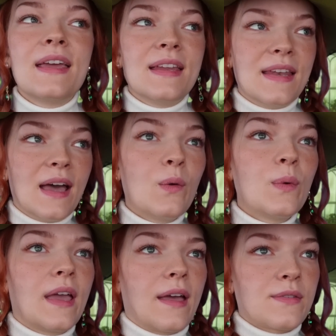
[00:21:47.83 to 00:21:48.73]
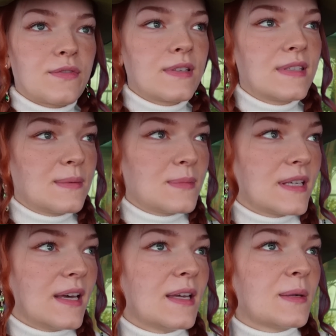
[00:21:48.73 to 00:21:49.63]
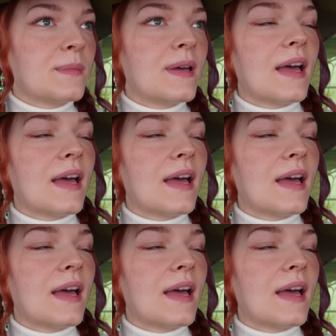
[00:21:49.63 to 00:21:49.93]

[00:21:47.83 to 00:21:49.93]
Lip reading: Now we have some time